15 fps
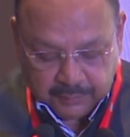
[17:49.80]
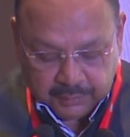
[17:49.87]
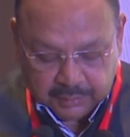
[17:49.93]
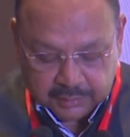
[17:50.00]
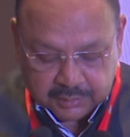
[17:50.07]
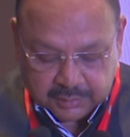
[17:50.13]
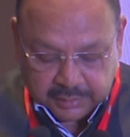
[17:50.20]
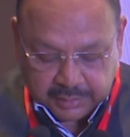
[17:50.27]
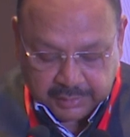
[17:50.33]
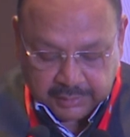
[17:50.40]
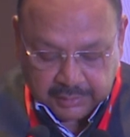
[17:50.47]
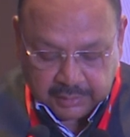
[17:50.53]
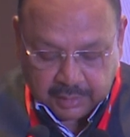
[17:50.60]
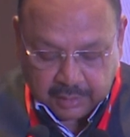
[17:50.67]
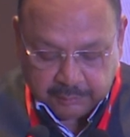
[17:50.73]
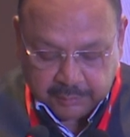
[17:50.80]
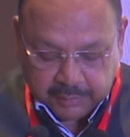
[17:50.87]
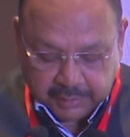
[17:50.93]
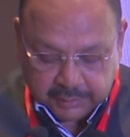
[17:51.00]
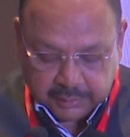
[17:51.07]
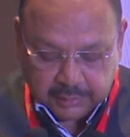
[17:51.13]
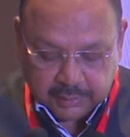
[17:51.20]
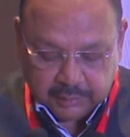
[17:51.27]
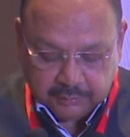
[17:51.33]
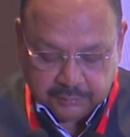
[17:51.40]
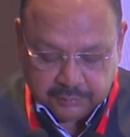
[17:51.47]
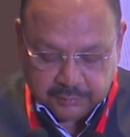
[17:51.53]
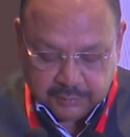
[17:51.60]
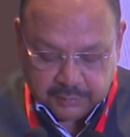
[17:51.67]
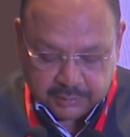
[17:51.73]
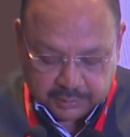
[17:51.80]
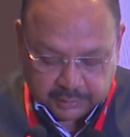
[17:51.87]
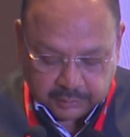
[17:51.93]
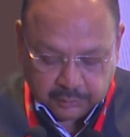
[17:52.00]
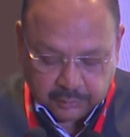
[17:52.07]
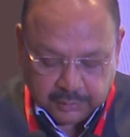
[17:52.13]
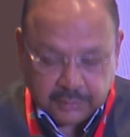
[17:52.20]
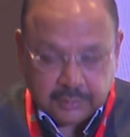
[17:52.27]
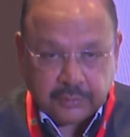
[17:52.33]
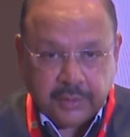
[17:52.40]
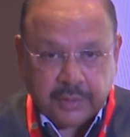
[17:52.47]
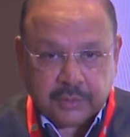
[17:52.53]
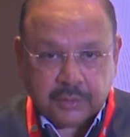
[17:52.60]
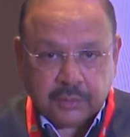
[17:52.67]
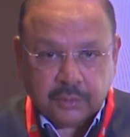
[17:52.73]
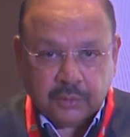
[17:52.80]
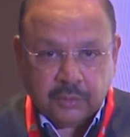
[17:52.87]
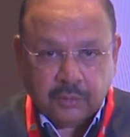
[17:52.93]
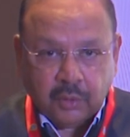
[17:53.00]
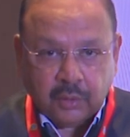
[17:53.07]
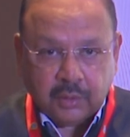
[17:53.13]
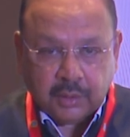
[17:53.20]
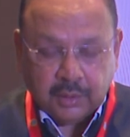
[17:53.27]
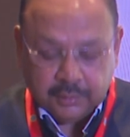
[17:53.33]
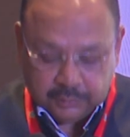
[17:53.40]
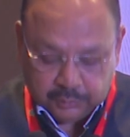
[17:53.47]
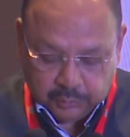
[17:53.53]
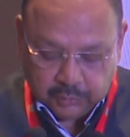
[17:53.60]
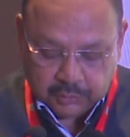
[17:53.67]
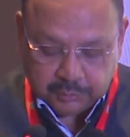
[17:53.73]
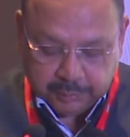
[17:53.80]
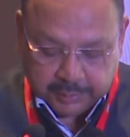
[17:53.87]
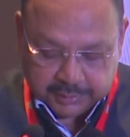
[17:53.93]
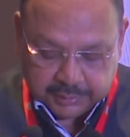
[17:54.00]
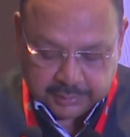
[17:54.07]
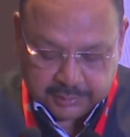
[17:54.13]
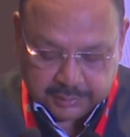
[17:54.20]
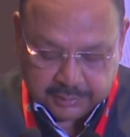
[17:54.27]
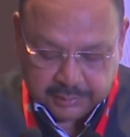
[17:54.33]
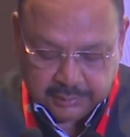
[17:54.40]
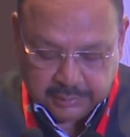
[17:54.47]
staying updated and with security threats on a continuous basis,